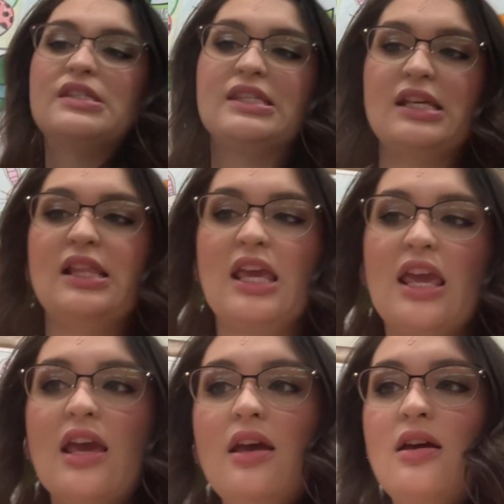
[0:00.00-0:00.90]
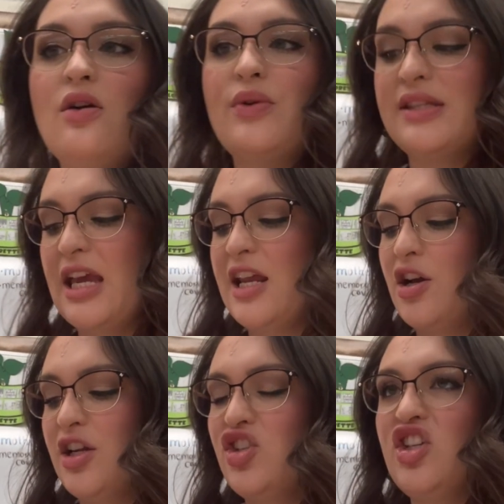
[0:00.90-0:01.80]
Silly was getting on
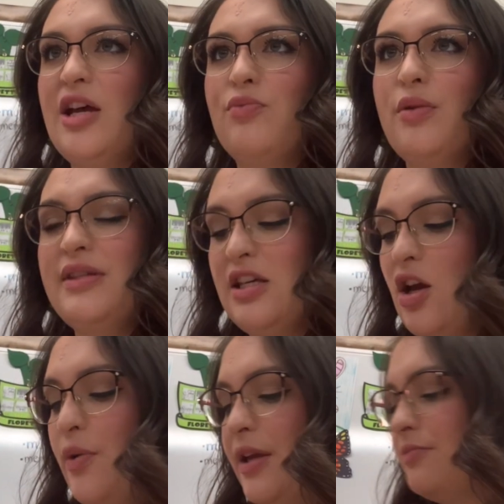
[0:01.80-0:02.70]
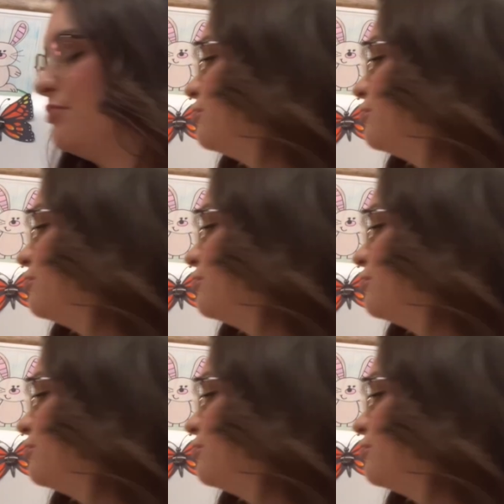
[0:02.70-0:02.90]
a ship. Where was he going? He